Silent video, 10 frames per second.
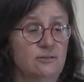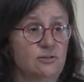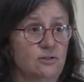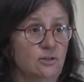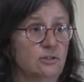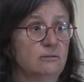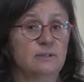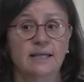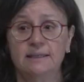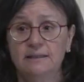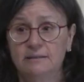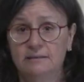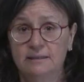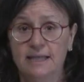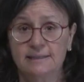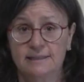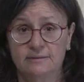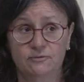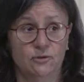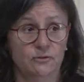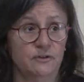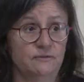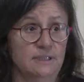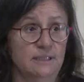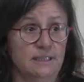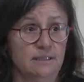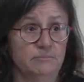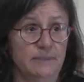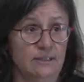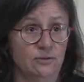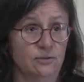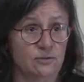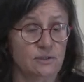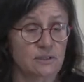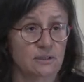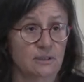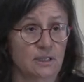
the sun can last for 15 million years.